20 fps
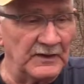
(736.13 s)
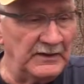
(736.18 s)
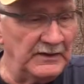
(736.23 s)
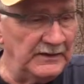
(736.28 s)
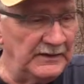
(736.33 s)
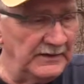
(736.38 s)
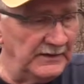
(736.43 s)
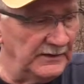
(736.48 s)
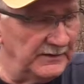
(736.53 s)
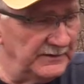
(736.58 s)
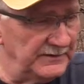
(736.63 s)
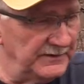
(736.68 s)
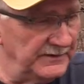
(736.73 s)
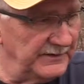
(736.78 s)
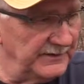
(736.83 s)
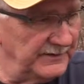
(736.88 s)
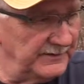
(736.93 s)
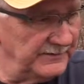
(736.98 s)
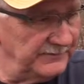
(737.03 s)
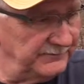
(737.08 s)
and
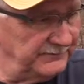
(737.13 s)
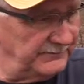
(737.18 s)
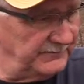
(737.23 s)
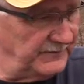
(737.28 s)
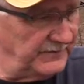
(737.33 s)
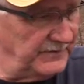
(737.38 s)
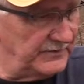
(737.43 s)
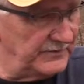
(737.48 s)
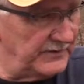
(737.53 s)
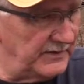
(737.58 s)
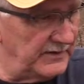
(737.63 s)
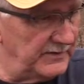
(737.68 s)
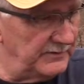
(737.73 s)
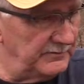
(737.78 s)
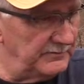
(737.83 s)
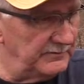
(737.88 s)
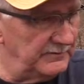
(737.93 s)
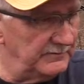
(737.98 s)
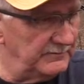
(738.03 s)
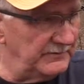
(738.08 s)
we try to
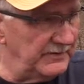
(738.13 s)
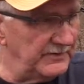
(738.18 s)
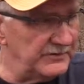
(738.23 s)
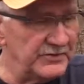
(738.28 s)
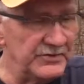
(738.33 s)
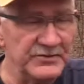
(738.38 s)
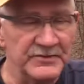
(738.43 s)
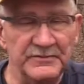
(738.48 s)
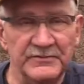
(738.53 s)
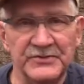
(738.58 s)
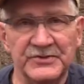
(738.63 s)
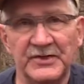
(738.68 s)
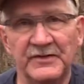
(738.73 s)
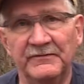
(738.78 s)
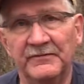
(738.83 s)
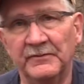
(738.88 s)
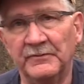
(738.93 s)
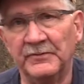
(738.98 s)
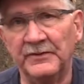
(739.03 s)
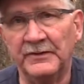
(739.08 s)
get you some
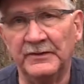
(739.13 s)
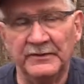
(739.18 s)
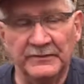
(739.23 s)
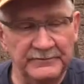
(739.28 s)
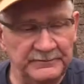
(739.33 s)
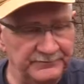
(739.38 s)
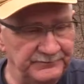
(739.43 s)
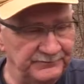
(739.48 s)
stuff up there,